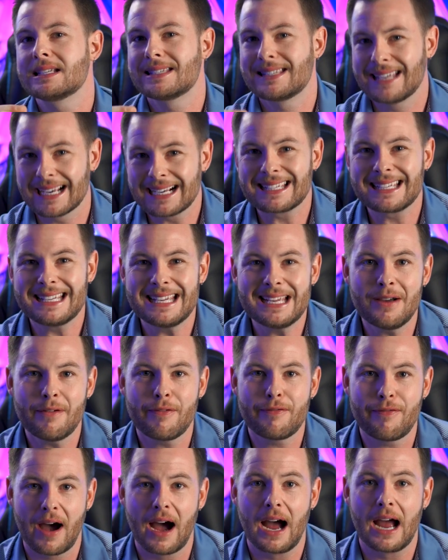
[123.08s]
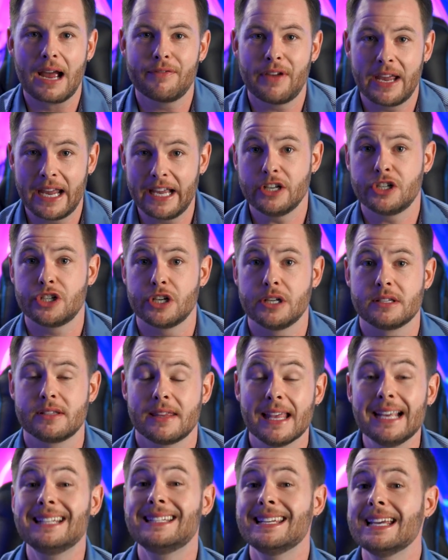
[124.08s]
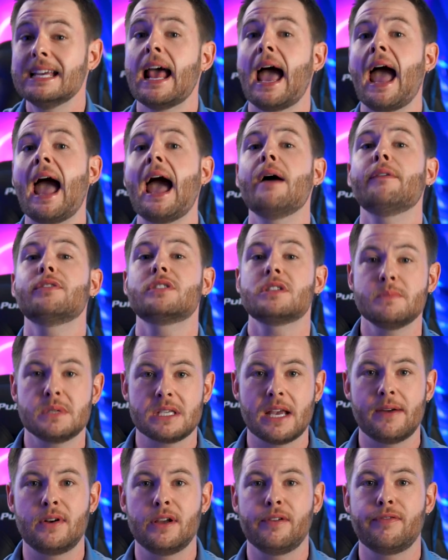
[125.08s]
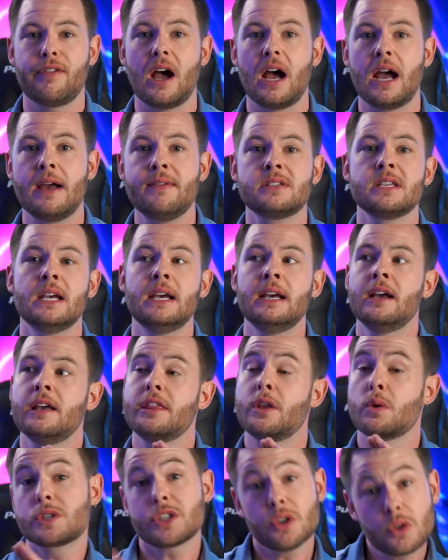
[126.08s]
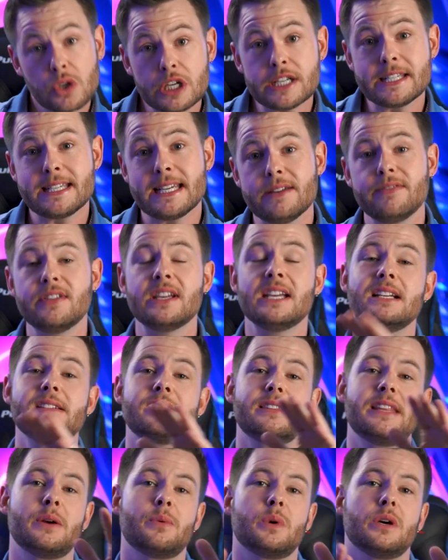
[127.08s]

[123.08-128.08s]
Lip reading: 65 inches. They did have some 75s. They were still good TVs.